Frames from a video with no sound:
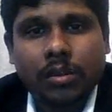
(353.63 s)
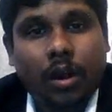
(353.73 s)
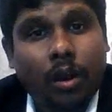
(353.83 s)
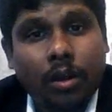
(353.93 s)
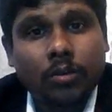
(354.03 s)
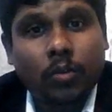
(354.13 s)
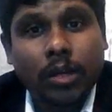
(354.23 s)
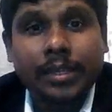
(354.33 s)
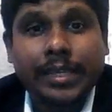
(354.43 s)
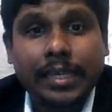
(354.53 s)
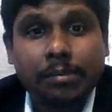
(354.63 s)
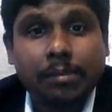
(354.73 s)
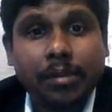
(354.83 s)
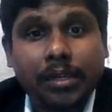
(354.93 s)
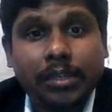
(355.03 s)
or what are the
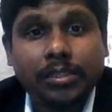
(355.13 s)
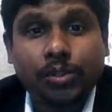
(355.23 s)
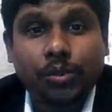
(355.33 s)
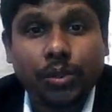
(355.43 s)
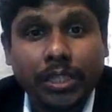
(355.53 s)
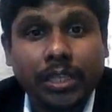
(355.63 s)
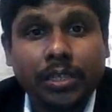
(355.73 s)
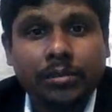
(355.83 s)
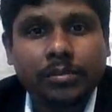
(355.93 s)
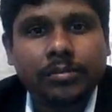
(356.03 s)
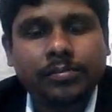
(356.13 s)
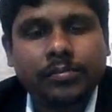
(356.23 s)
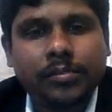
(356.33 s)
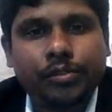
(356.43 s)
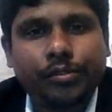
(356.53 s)
capabilities you need
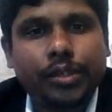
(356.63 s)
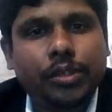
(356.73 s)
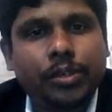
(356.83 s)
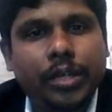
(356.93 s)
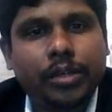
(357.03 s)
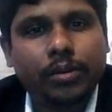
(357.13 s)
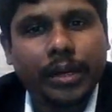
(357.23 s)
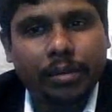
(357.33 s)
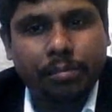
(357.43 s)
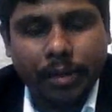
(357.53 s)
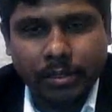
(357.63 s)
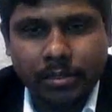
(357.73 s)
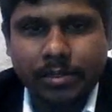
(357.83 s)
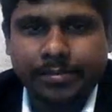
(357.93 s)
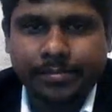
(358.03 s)
if you need to get into enterprise.